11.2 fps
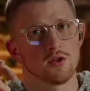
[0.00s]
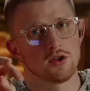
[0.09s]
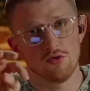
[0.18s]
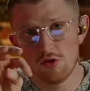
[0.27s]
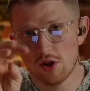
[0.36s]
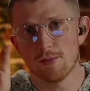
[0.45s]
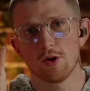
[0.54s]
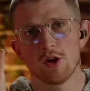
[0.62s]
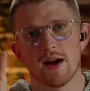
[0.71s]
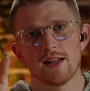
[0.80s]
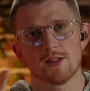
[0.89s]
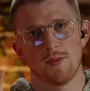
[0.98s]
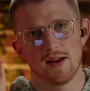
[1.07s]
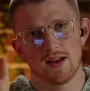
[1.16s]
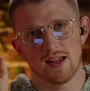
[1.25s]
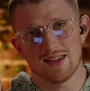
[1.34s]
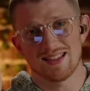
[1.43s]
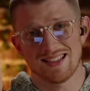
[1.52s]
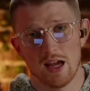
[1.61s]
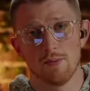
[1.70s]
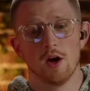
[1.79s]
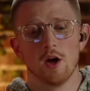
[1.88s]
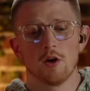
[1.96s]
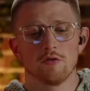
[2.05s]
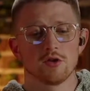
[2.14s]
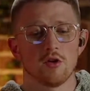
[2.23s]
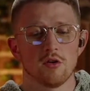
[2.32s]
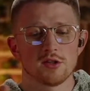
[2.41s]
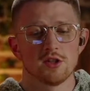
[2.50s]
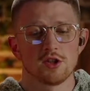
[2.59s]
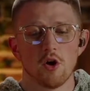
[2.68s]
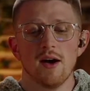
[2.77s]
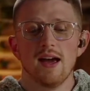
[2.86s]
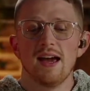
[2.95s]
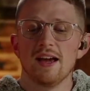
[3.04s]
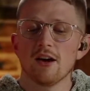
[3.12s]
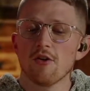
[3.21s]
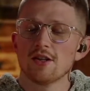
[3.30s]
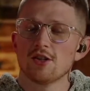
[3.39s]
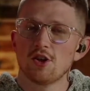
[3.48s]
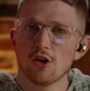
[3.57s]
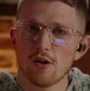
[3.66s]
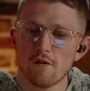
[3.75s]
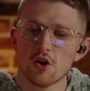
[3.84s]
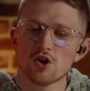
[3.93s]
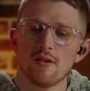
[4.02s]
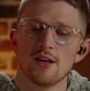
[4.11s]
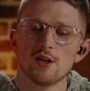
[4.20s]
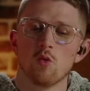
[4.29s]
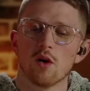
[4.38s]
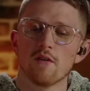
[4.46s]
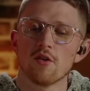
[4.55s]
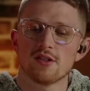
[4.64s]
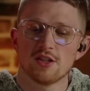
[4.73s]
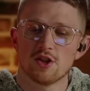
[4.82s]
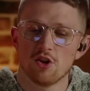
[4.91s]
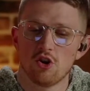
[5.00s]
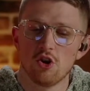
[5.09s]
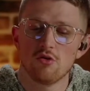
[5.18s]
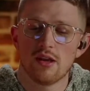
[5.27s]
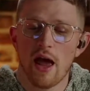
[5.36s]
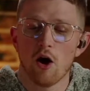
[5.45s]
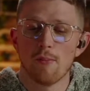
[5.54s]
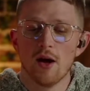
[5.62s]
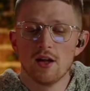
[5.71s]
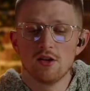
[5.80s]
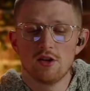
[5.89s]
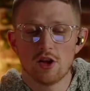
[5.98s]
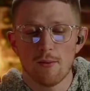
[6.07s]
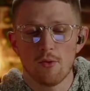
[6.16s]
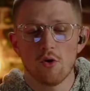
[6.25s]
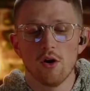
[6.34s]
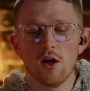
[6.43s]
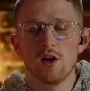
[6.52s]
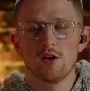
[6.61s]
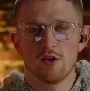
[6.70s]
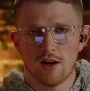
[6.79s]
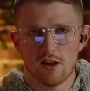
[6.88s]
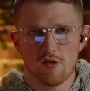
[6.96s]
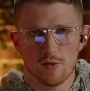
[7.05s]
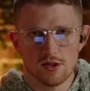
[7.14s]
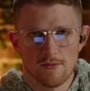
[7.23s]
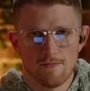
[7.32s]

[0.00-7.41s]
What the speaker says: or to double your ad spend and get the same results. And so increasing your conversion rate is one of those things you could do to help double your customers.